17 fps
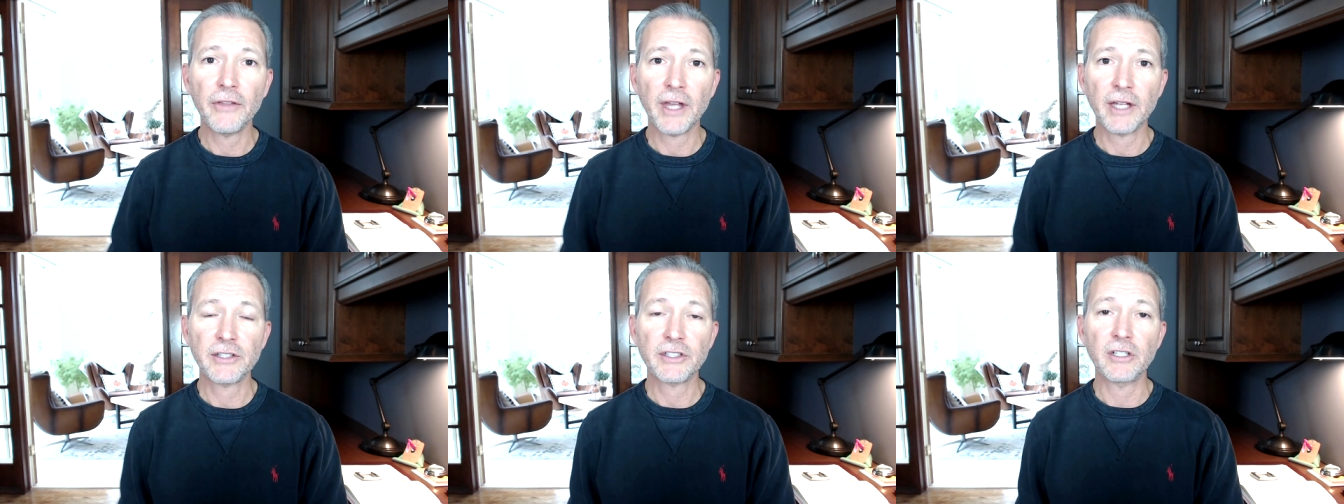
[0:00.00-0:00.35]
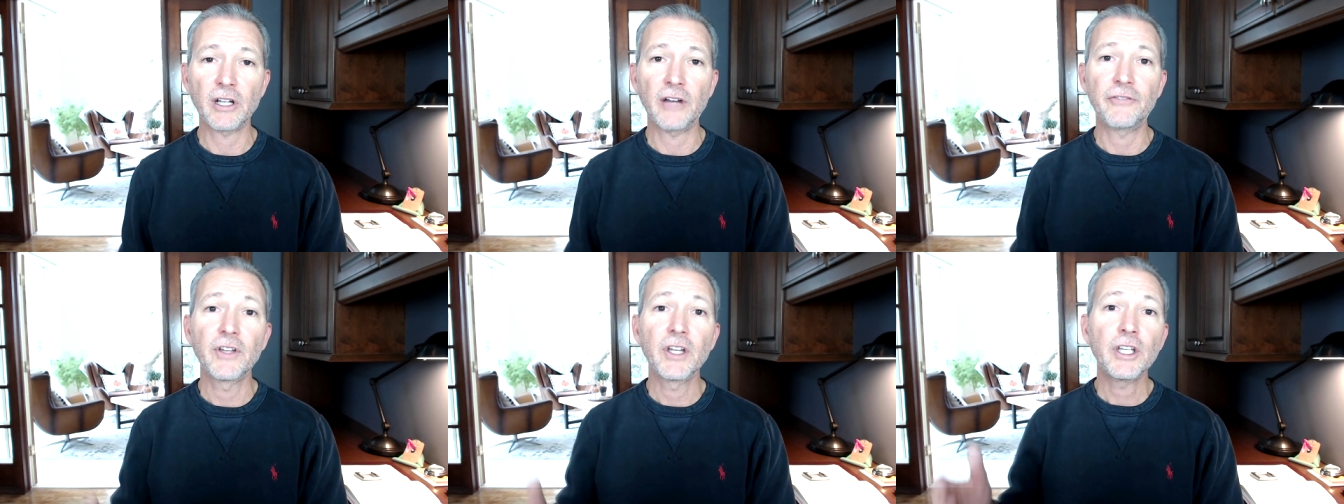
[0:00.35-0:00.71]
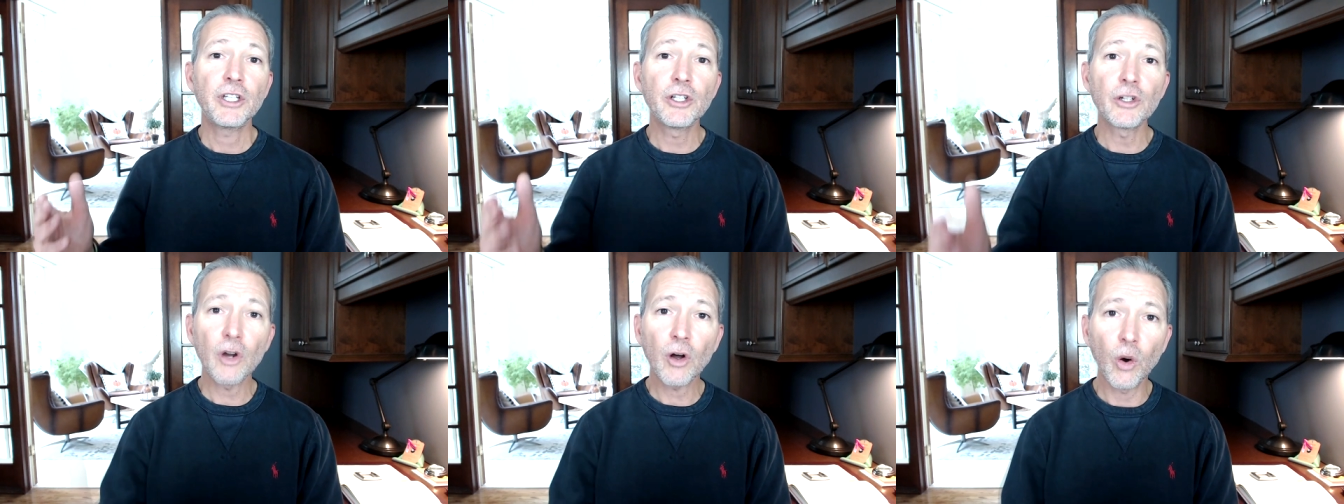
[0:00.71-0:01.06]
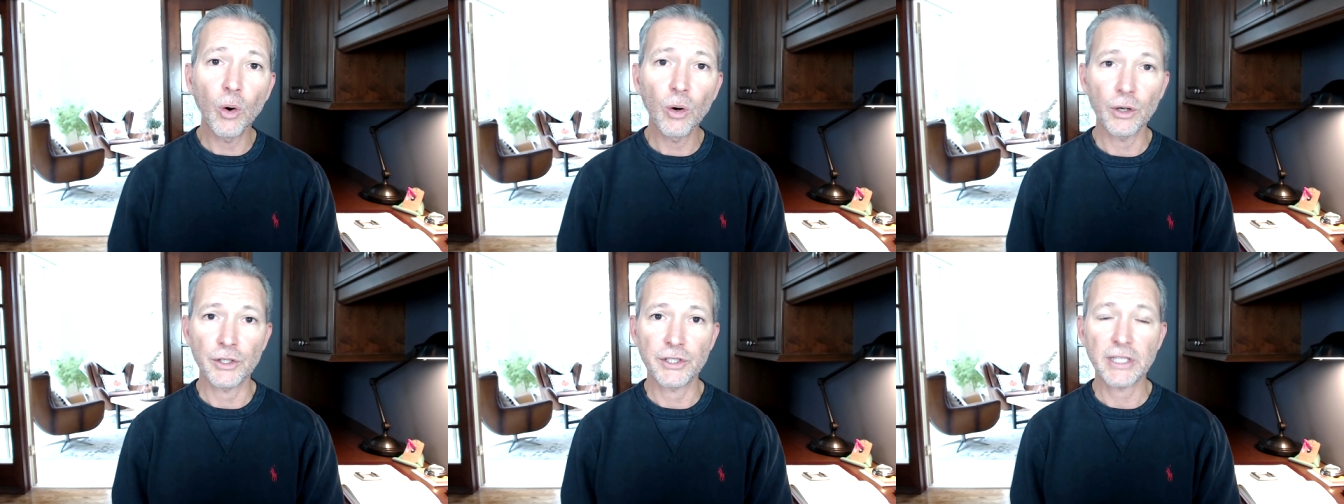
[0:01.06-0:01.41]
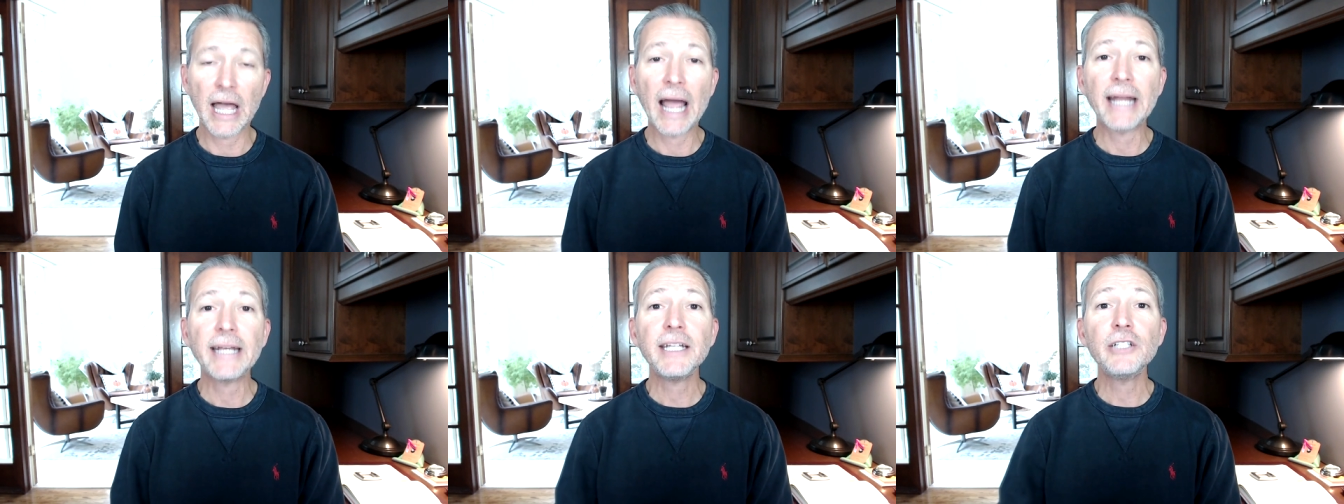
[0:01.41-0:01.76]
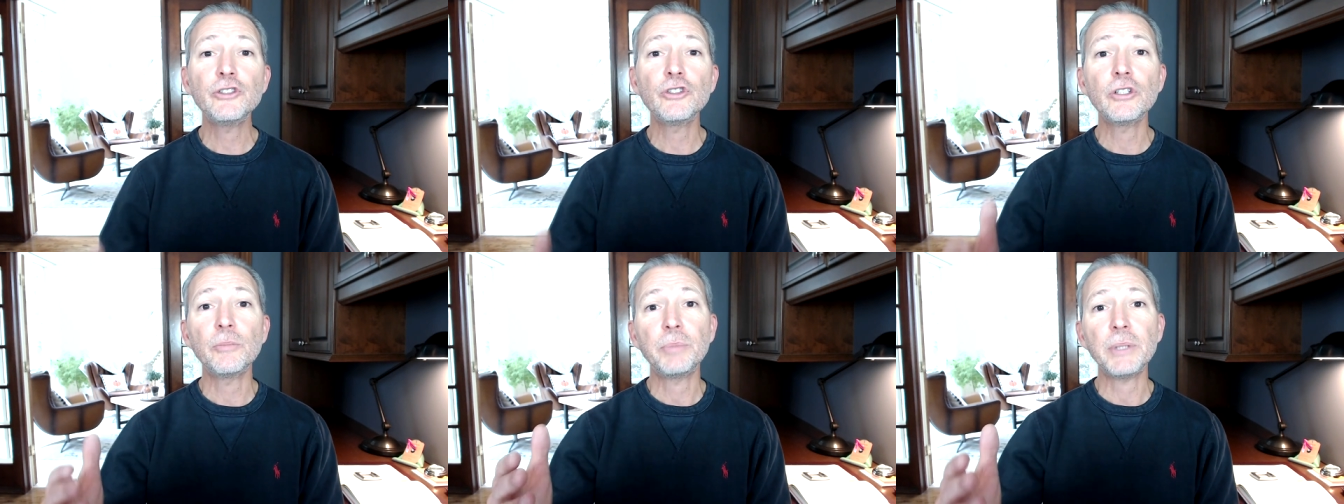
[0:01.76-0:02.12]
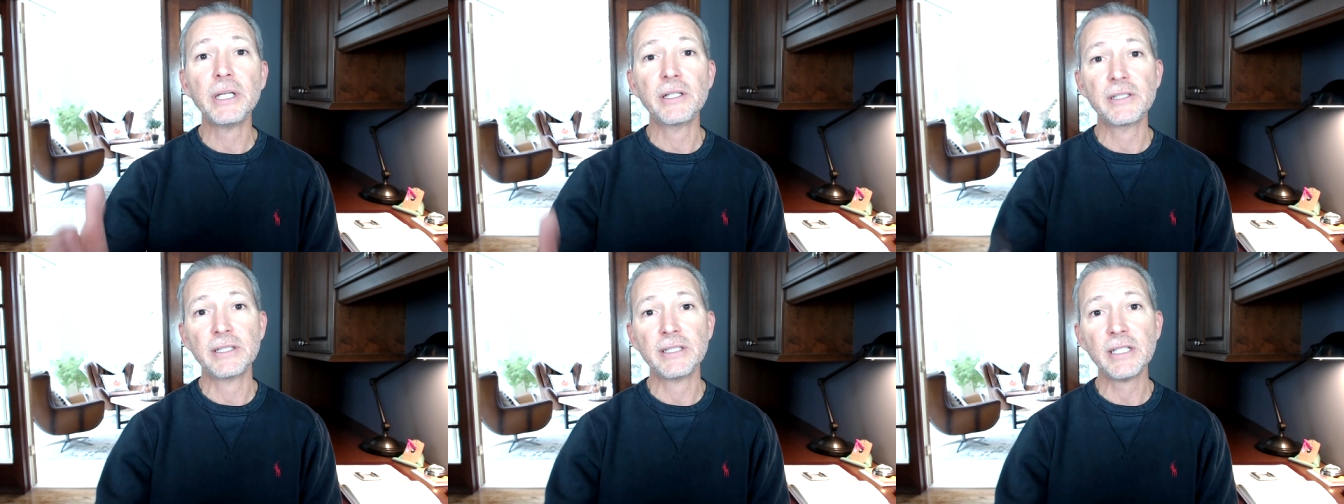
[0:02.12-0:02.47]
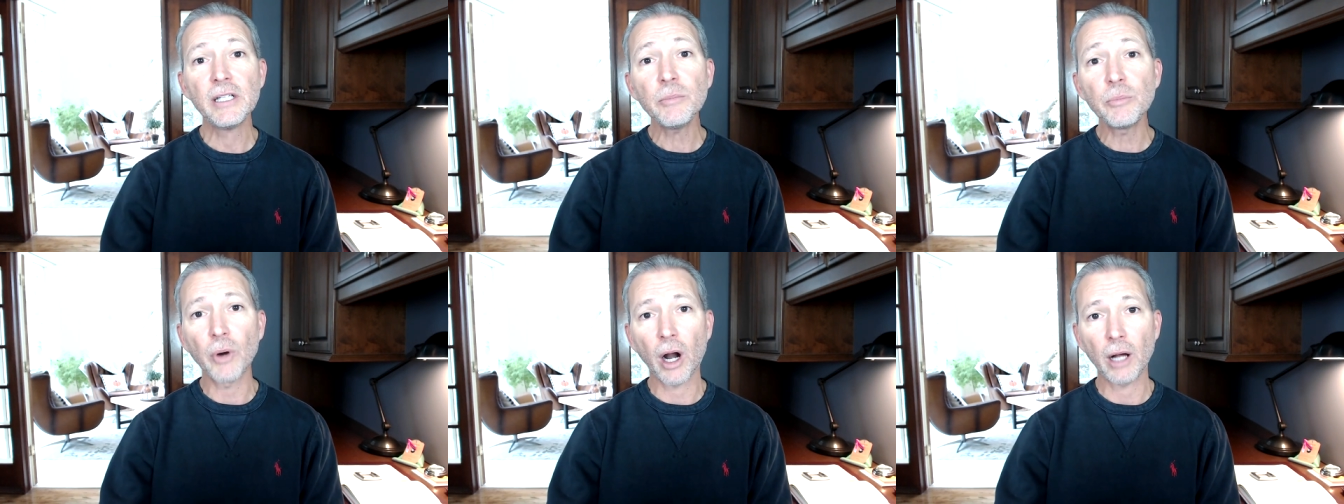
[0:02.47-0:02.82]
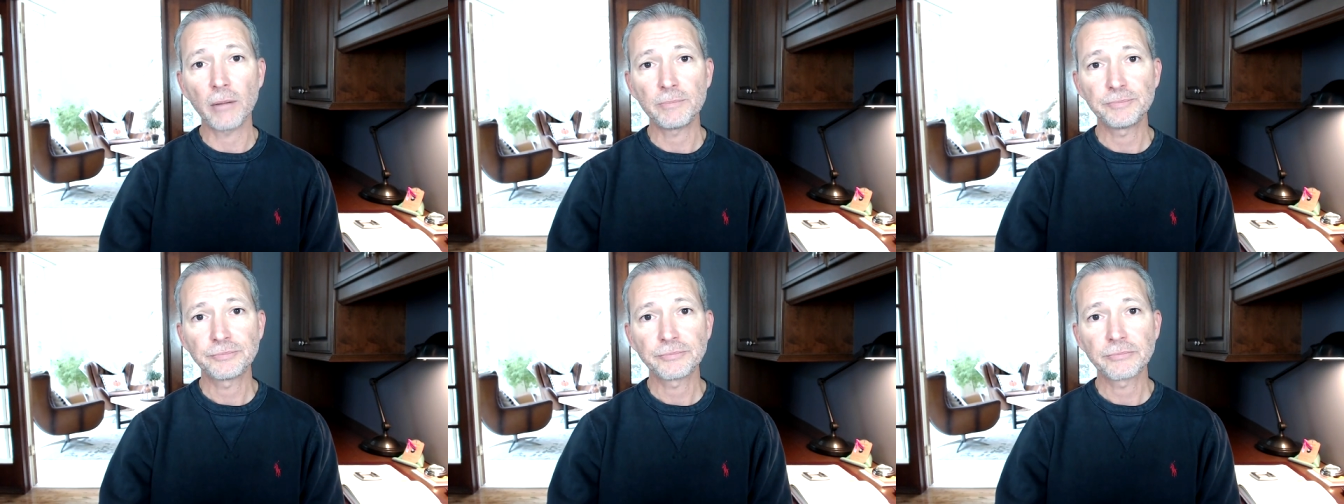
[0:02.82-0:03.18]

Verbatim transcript: that stuff, you're a horse. I need you to be a zebra.